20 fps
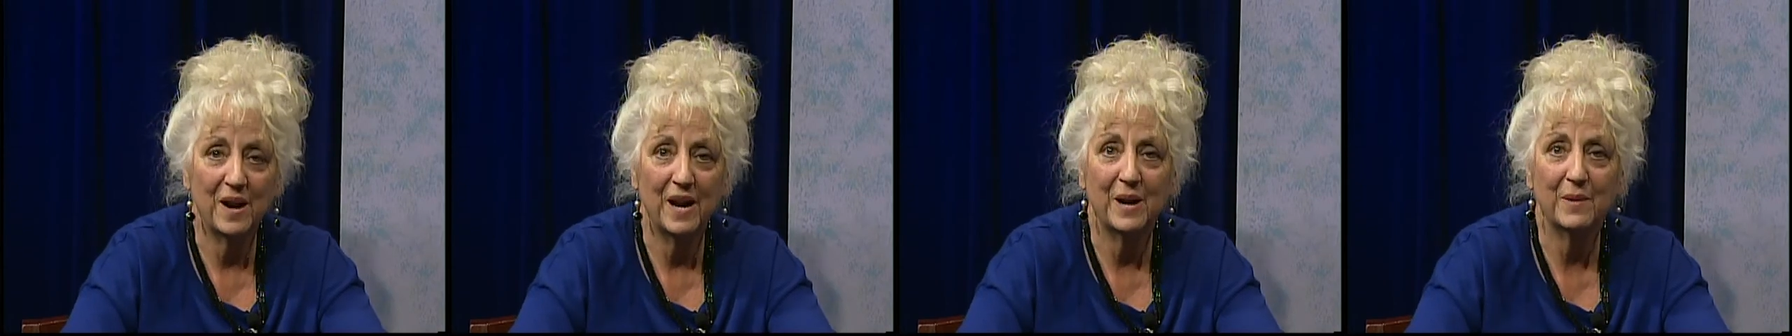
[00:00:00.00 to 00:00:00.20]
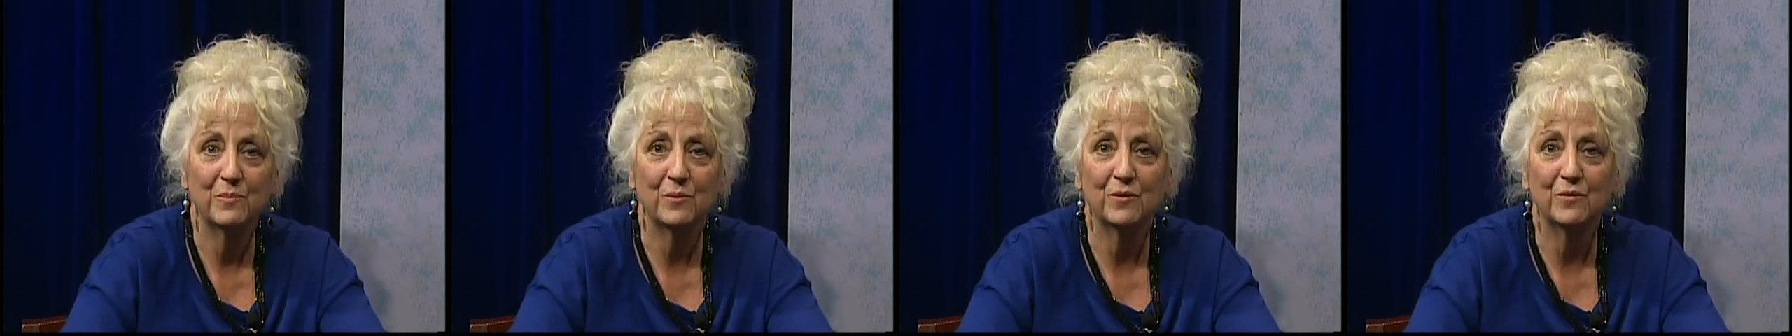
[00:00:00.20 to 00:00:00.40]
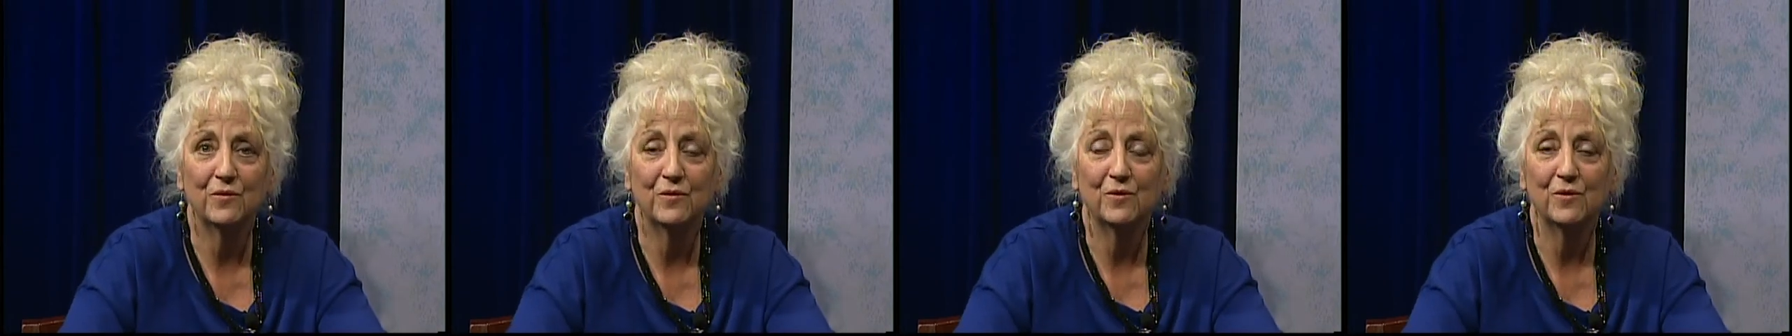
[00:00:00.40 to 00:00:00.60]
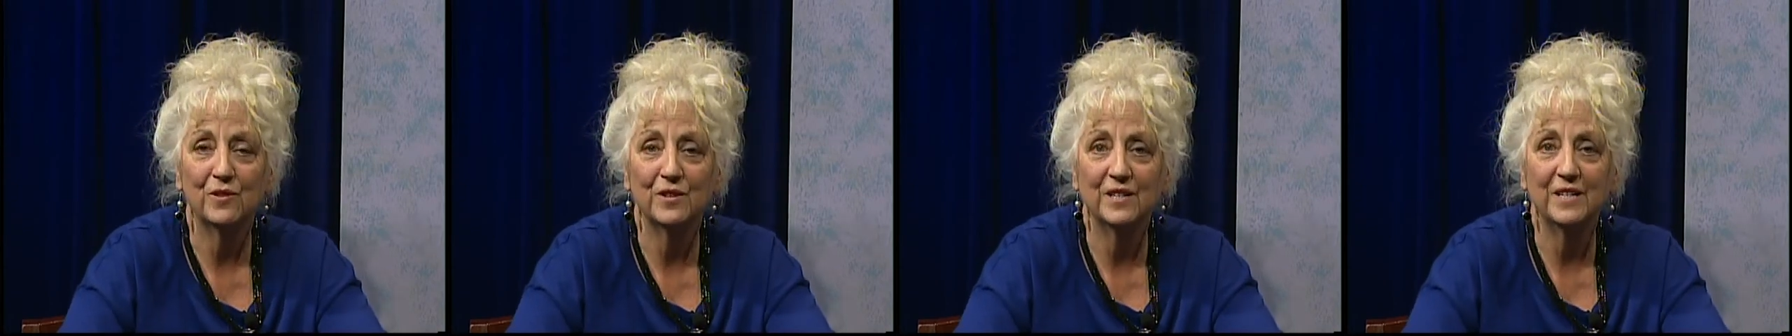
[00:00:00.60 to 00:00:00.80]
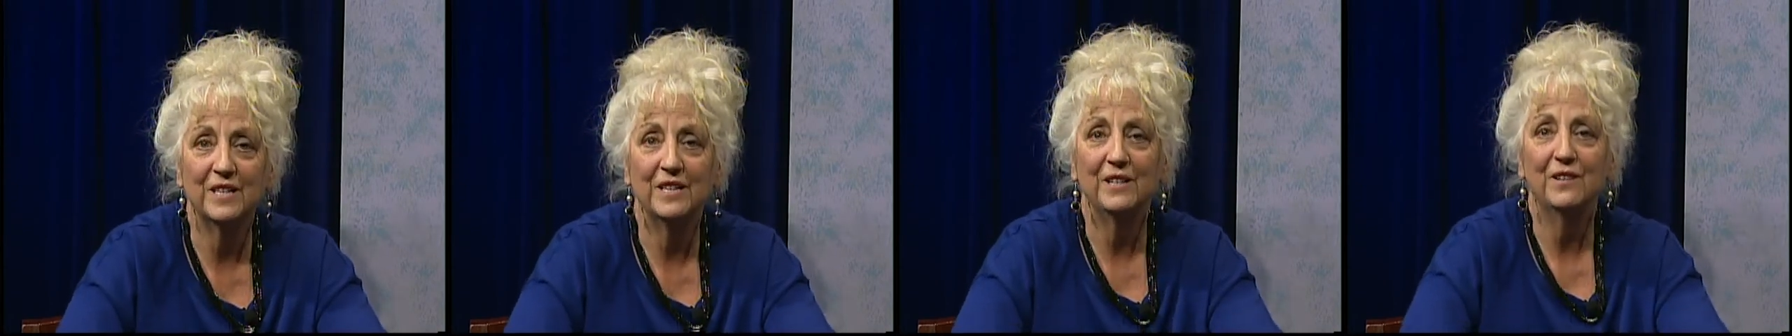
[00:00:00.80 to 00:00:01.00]
April
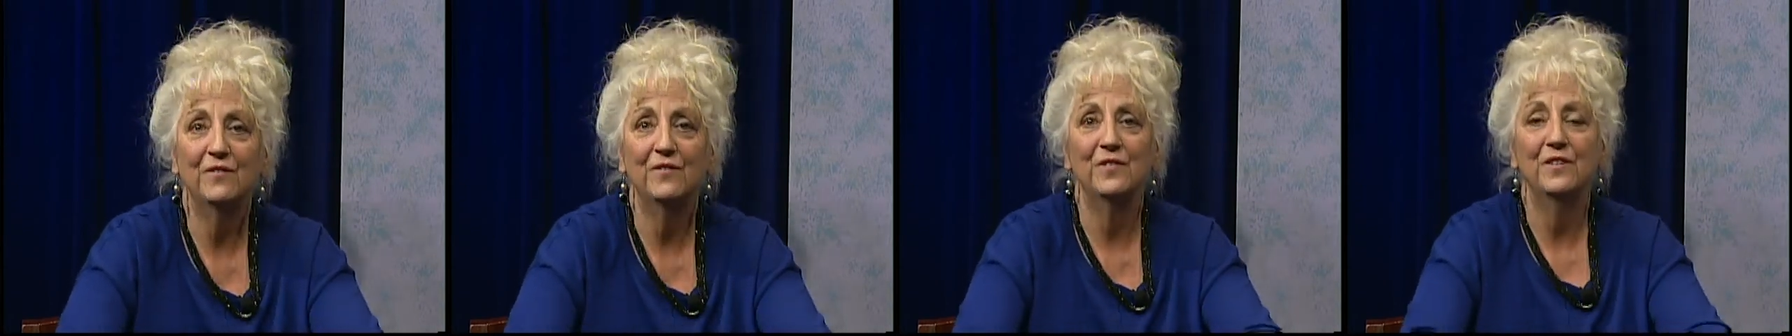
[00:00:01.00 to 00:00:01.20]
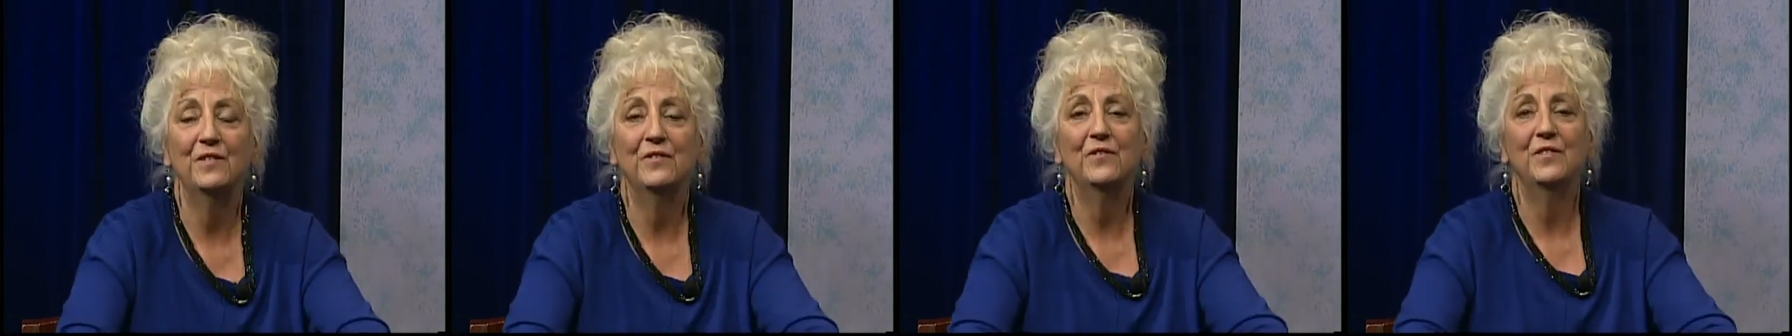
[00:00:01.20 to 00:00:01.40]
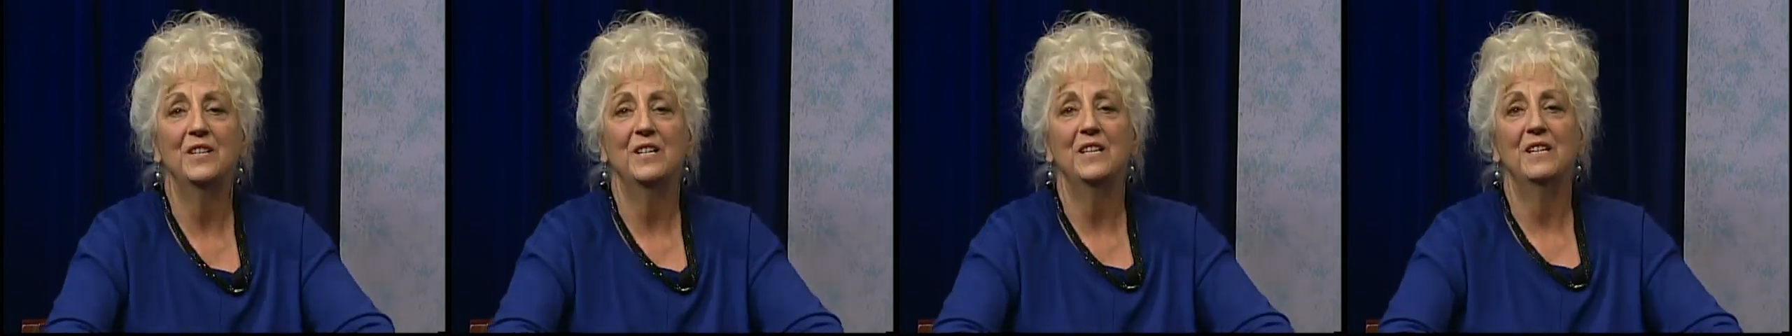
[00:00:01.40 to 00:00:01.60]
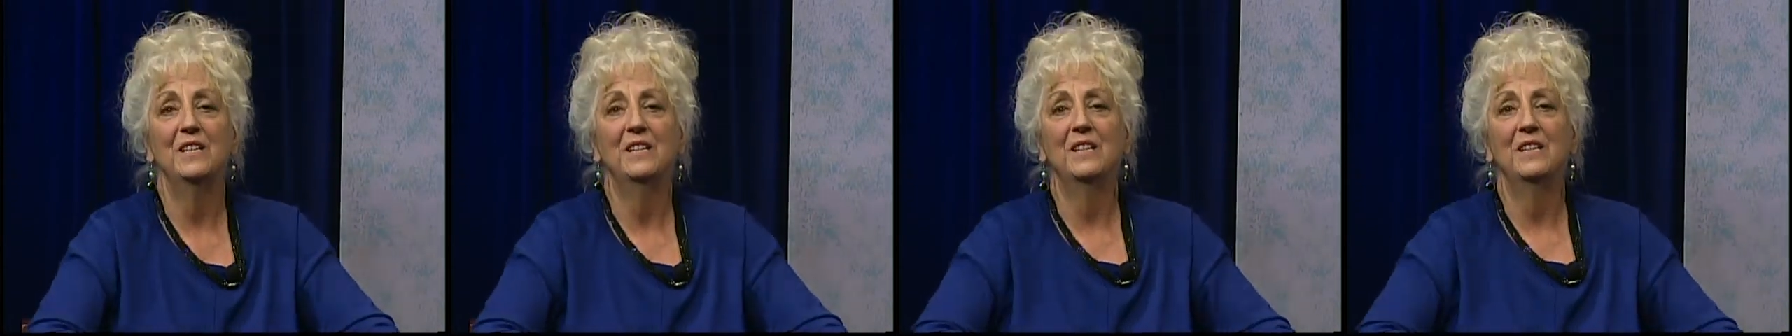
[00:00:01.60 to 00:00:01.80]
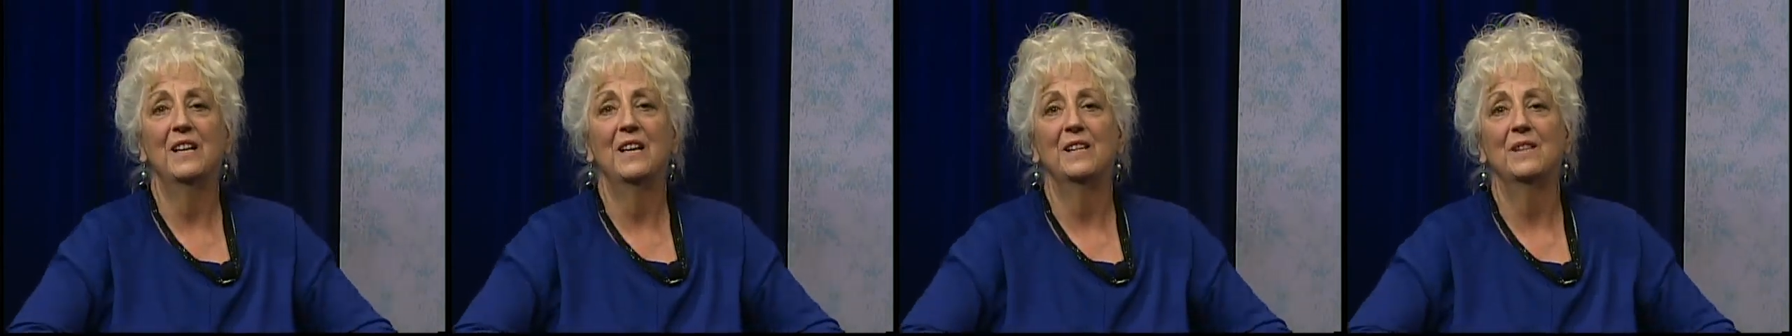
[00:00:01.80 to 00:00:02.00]
14th,
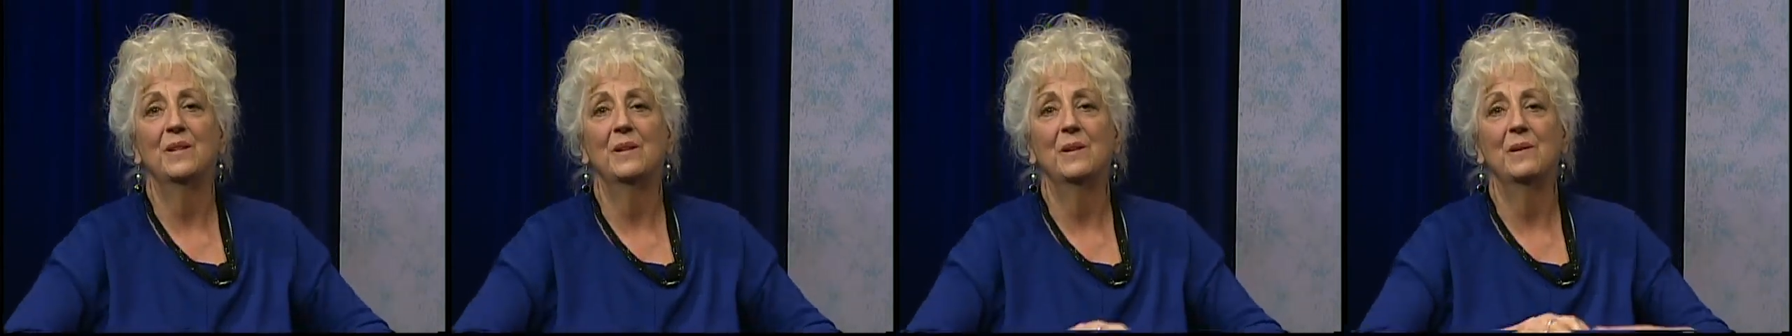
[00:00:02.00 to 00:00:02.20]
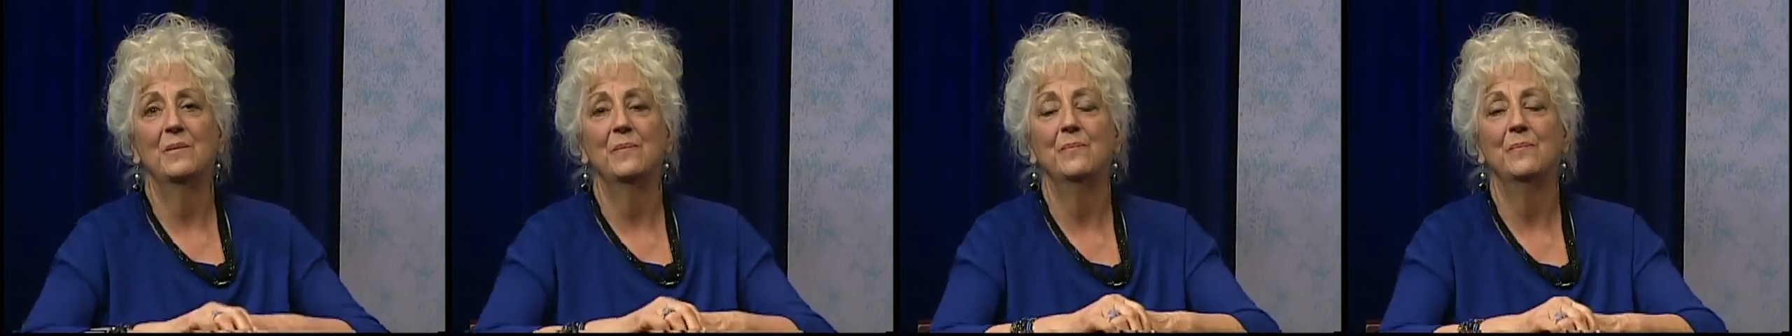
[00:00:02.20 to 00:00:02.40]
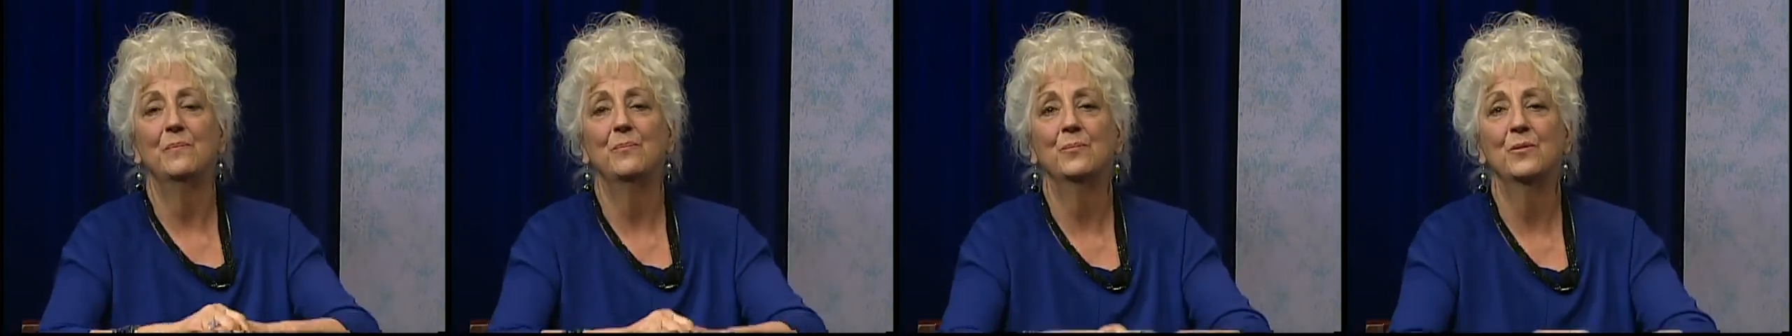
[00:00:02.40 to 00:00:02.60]
15th at the